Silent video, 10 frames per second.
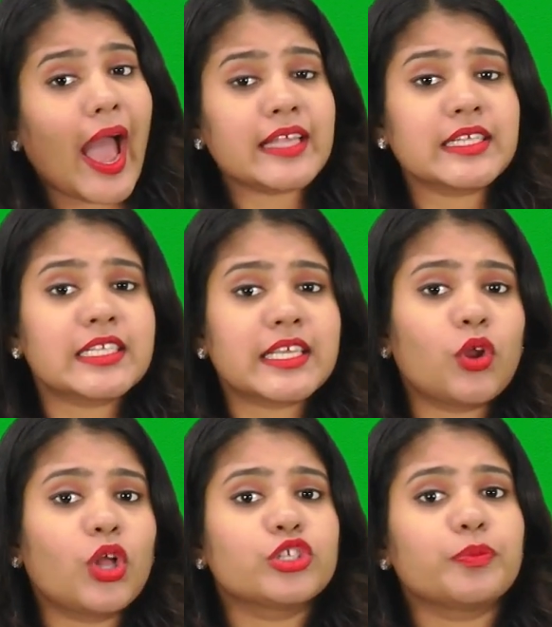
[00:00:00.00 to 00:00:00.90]
Acids
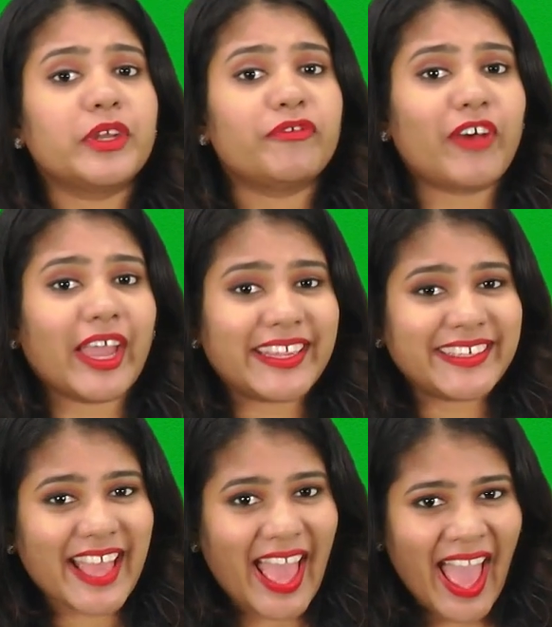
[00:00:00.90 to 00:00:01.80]
can also be
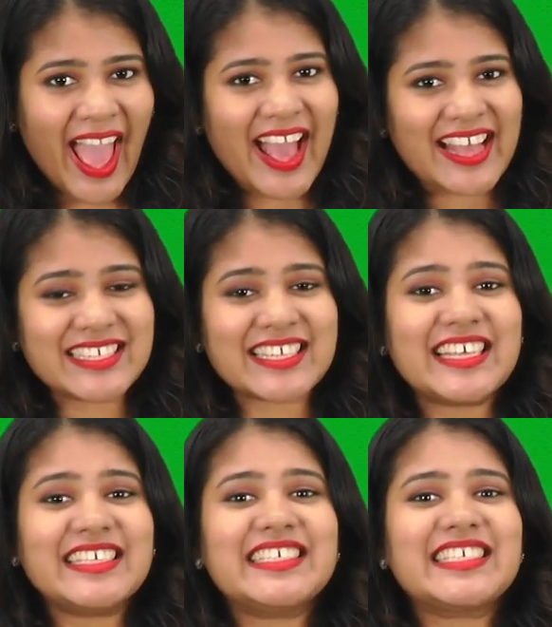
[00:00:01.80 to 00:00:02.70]
defined as
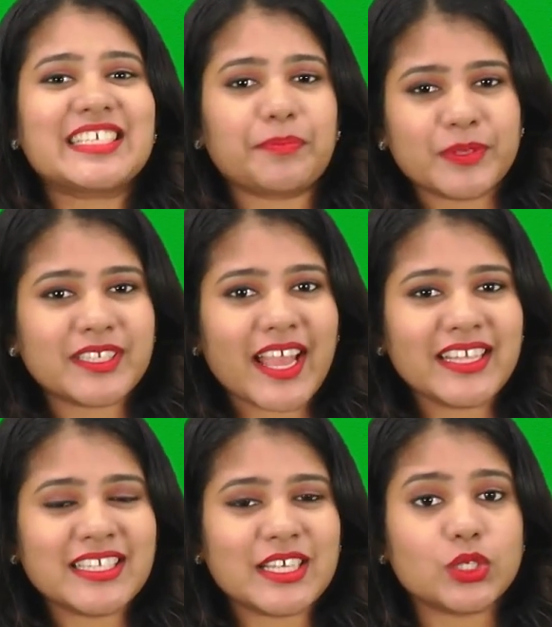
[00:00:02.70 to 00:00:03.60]

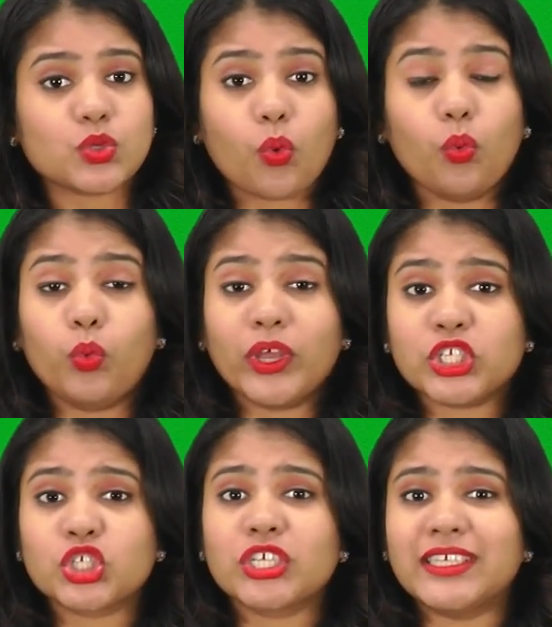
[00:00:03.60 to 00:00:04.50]
substances
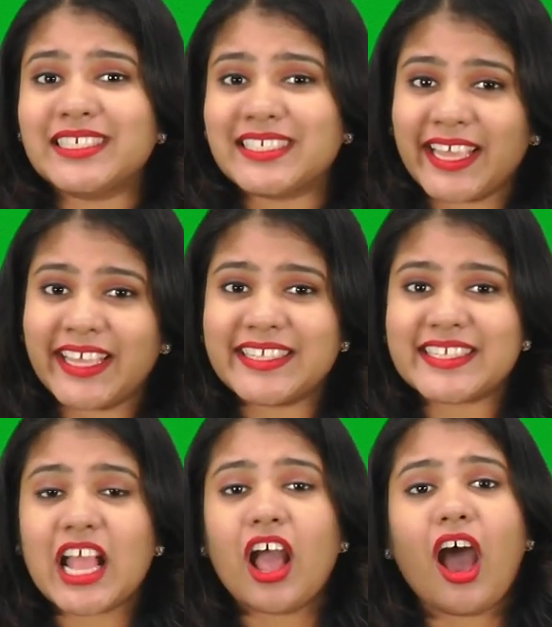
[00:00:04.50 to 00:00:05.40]
which
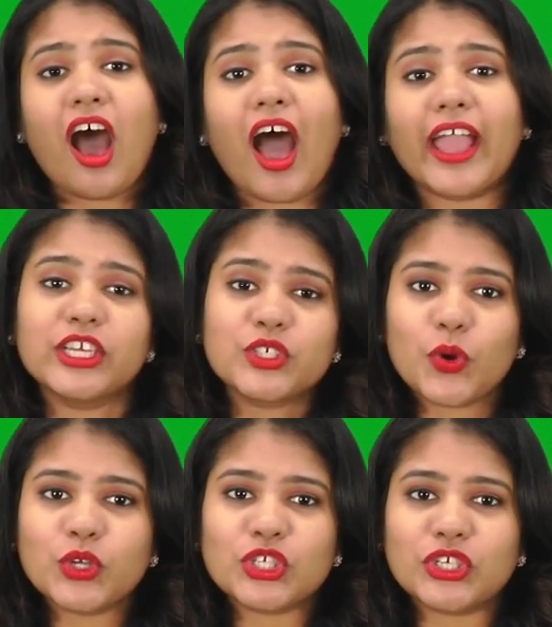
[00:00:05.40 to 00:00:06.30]
contains
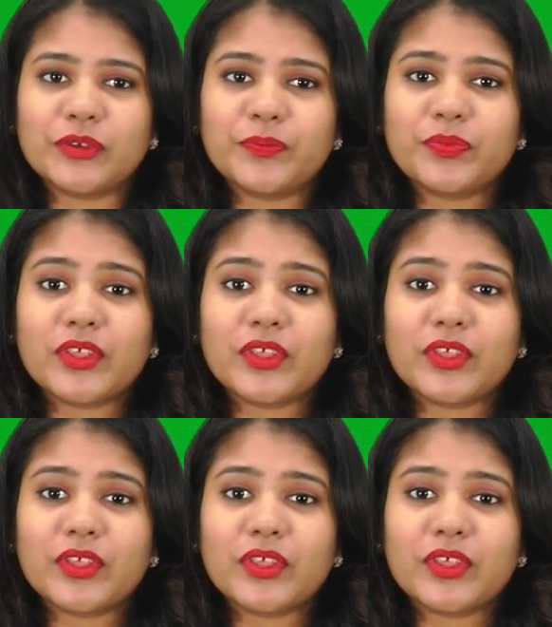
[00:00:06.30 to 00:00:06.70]
hydrogen